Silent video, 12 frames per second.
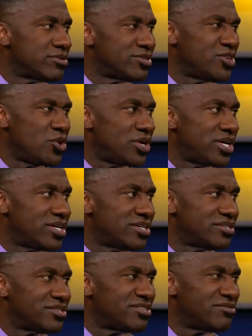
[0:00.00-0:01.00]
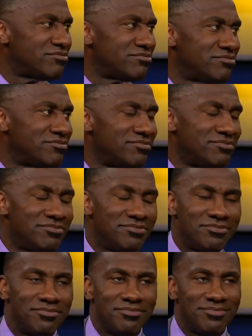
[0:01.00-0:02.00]
Joy. Don't. Hey,
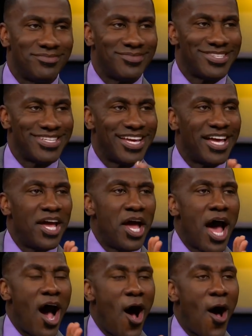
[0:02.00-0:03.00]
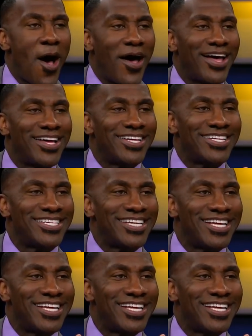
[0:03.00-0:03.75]
better watch it. Udonis a real one.